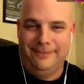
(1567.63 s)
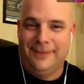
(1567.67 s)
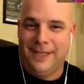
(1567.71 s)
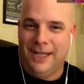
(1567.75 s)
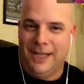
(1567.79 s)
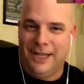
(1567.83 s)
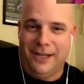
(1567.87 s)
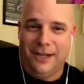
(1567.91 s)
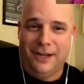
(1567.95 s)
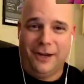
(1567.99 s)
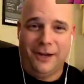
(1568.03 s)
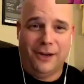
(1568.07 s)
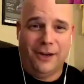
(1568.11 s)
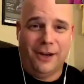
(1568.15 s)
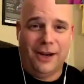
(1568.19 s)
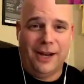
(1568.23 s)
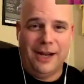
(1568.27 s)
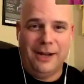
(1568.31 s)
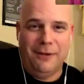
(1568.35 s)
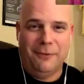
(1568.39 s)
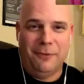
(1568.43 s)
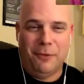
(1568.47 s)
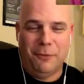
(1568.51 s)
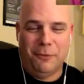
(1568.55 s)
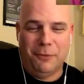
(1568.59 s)
All
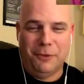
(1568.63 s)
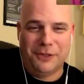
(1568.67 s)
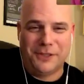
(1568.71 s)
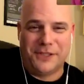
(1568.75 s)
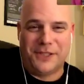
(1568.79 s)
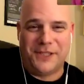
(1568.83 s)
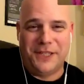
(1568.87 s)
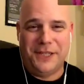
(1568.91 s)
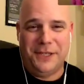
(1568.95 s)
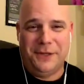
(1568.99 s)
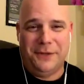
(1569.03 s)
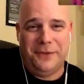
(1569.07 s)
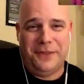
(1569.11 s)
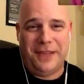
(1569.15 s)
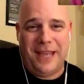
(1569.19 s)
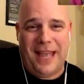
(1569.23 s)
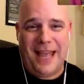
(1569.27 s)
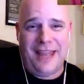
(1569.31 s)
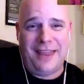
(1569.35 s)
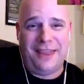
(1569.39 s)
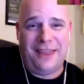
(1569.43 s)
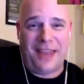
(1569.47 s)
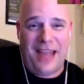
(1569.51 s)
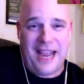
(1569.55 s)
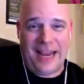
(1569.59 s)
right. Well, we'll see you
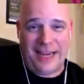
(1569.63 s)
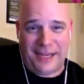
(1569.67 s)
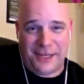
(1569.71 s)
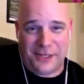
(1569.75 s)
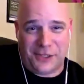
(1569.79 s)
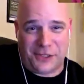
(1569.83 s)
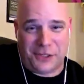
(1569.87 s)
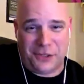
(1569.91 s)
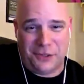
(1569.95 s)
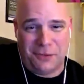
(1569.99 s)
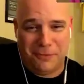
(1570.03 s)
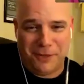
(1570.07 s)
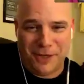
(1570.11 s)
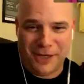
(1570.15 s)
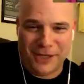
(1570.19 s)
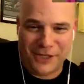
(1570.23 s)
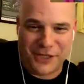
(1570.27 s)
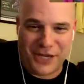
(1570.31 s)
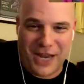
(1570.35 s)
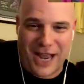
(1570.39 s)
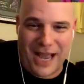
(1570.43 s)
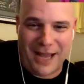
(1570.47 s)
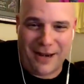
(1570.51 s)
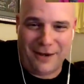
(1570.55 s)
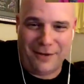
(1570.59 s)
then. Thank you so much,
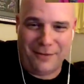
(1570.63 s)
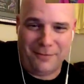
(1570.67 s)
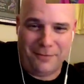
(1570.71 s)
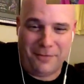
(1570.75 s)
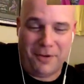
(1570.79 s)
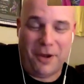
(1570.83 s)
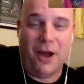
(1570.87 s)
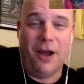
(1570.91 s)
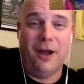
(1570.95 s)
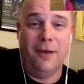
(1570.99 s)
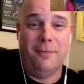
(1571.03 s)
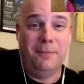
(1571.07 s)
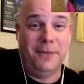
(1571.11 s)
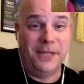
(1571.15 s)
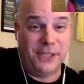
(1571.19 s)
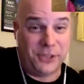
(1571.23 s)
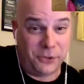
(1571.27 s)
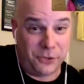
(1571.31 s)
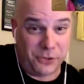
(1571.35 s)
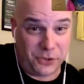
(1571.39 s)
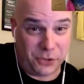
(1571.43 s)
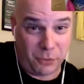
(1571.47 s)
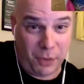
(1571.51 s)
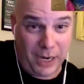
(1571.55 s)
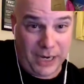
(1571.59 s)
Adam. Mr.
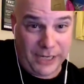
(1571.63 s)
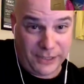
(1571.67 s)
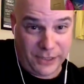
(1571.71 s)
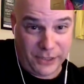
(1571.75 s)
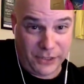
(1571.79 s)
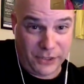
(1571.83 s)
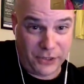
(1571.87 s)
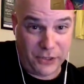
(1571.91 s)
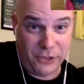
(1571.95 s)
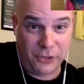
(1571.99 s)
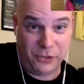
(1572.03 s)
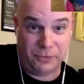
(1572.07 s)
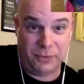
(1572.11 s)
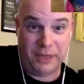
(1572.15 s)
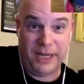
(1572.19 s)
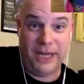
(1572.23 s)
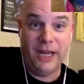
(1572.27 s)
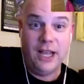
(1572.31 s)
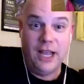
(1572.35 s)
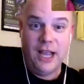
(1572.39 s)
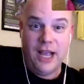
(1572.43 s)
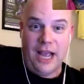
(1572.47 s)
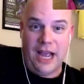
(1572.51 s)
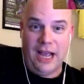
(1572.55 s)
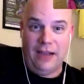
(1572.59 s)
Swayze, excuse me.
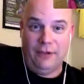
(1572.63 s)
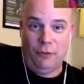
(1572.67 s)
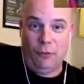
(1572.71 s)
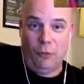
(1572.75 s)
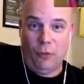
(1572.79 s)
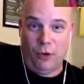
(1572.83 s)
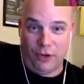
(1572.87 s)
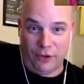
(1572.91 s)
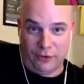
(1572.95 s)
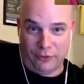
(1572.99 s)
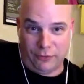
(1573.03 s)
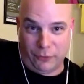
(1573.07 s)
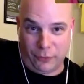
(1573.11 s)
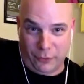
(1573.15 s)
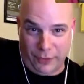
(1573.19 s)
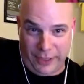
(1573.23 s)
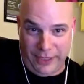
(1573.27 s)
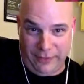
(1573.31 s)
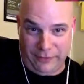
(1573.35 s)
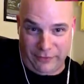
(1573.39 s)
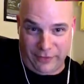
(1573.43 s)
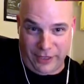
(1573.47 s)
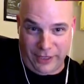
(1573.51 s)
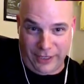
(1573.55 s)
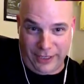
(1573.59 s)
Have a wonderful
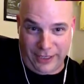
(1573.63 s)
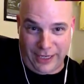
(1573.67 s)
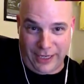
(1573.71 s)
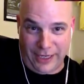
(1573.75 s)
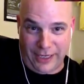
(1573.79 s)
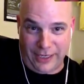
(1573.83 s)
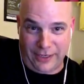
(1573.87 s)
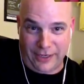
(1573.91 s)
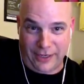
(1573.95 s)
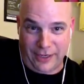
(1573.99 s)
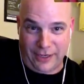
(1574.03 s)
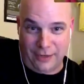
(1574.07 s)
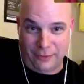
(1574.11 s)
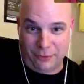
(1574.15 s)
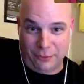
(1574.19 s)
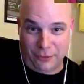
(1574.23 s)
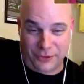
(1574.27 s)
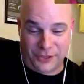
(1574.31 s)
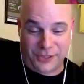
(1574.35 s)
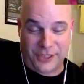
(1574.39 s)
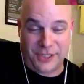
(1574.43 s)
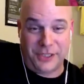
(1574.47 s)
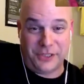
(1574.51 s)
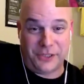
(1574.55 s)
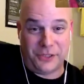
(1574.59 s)
evening, and we'll
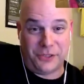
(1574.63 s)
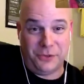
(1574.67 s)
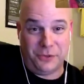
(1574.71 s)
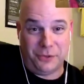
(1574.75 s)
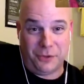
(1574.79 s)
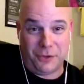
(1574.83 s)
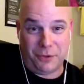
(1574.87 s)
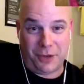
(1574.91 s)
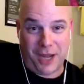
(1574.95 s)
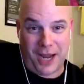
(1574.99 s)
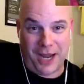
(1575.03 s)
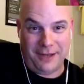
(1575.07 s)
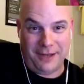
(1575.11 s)
see you soon, okay?